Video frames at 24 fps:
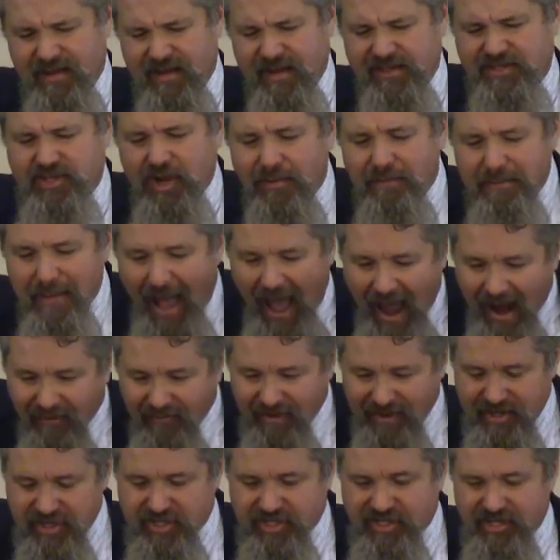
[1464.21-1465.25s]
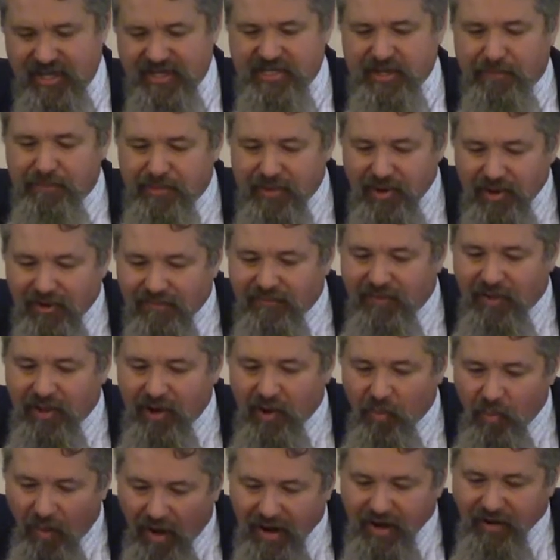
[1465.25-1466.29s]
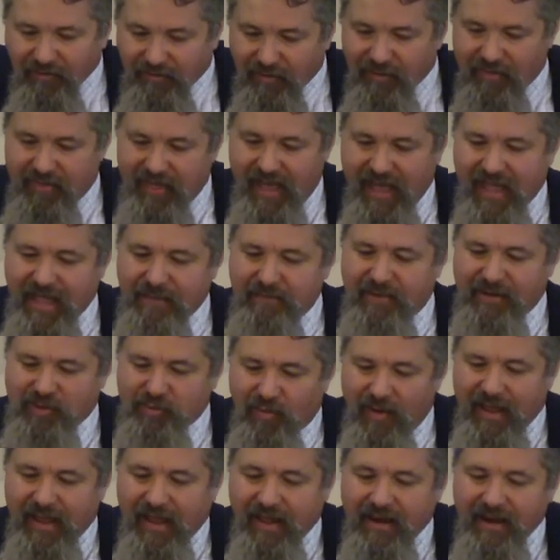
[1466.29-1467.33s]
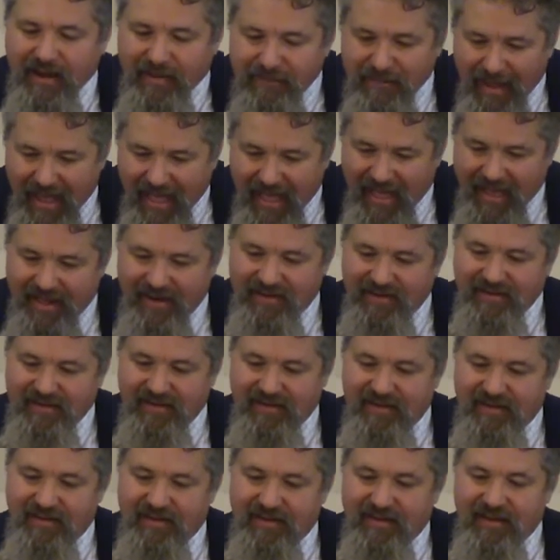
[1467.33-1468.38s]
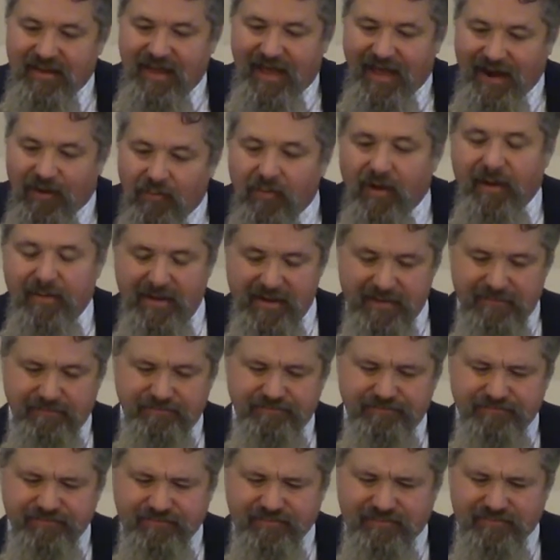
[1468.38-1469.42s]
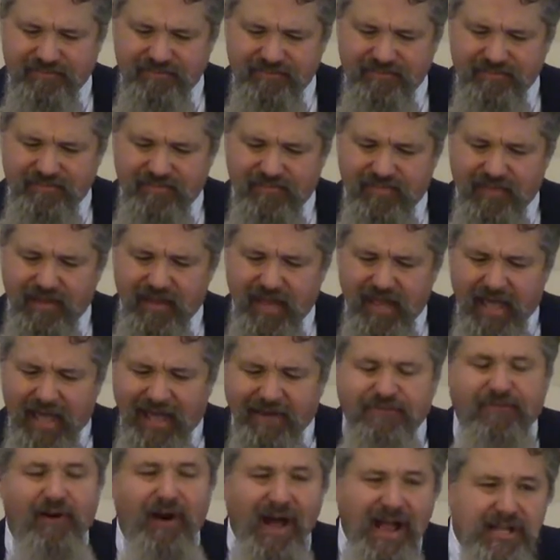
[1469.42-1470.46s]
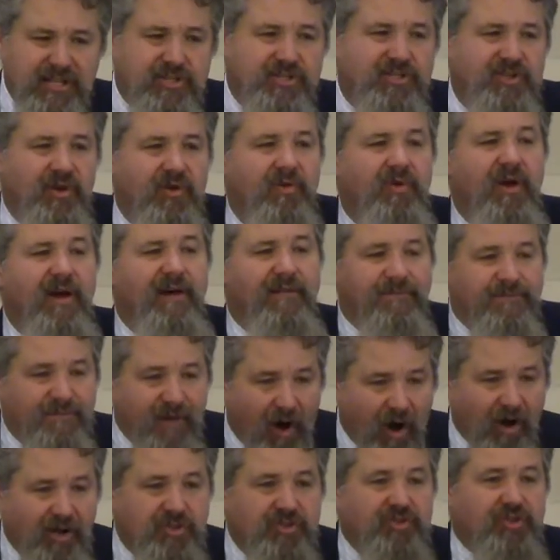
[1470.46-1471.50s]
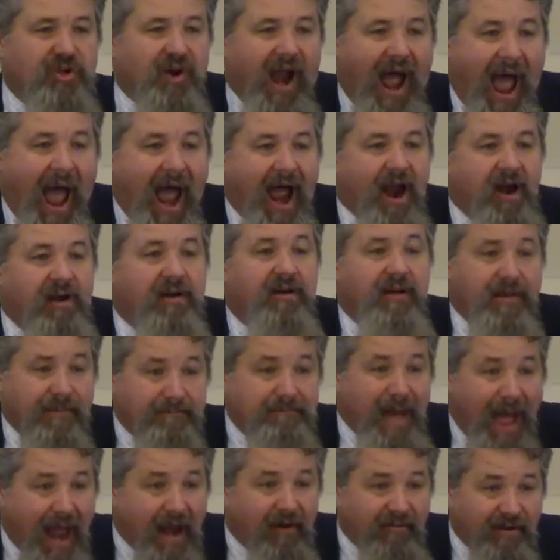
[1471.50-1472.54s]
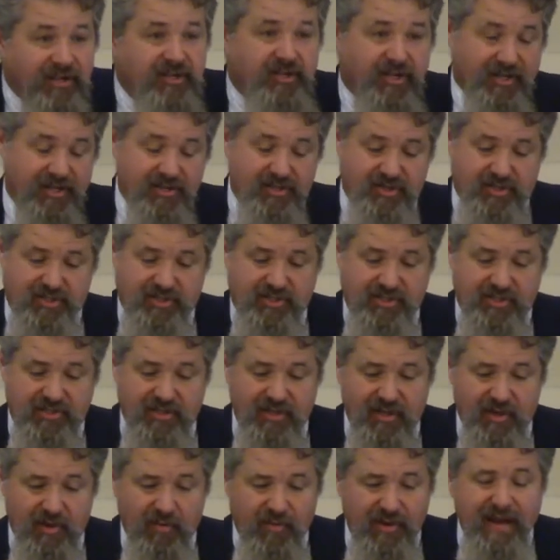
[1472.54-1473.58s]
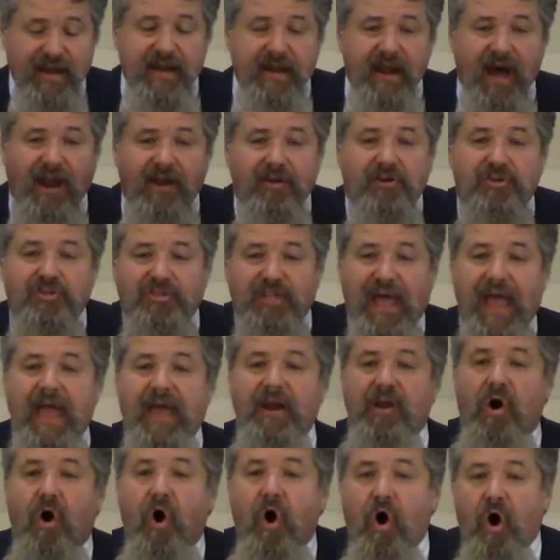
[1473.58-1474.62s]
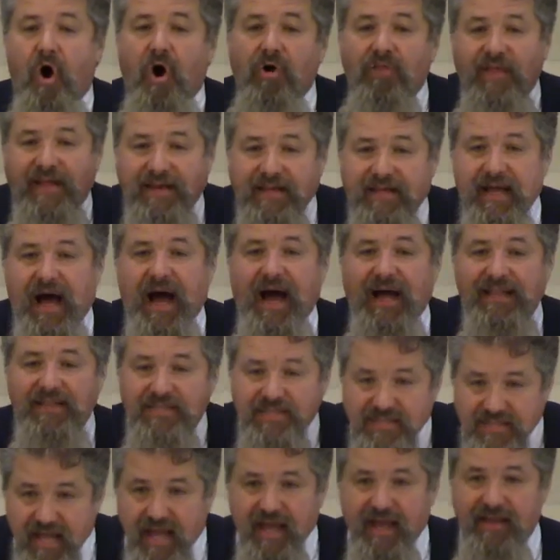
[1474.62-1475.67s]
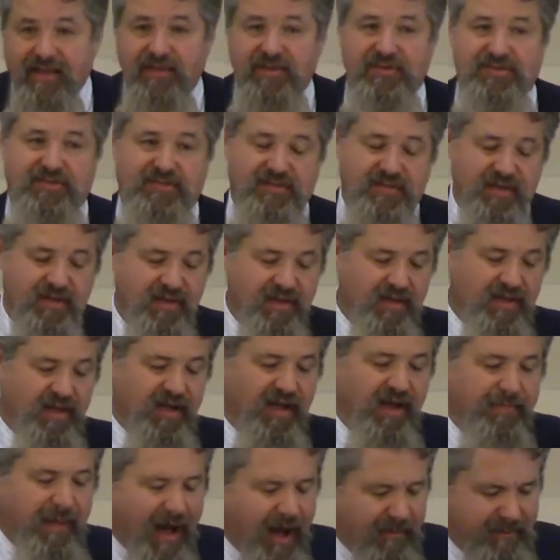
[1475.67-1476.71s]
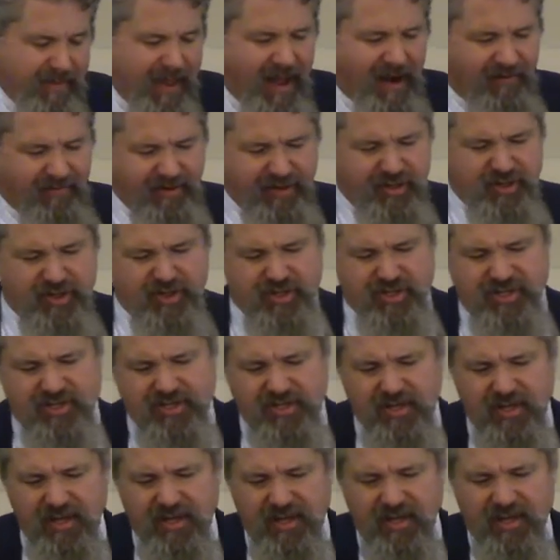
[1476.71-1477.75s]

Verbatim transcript: And so, marriage is a beautiful and a wonderful thing between a man and a woman. And for us to foster our marriages we need to understand all that God says about marriage,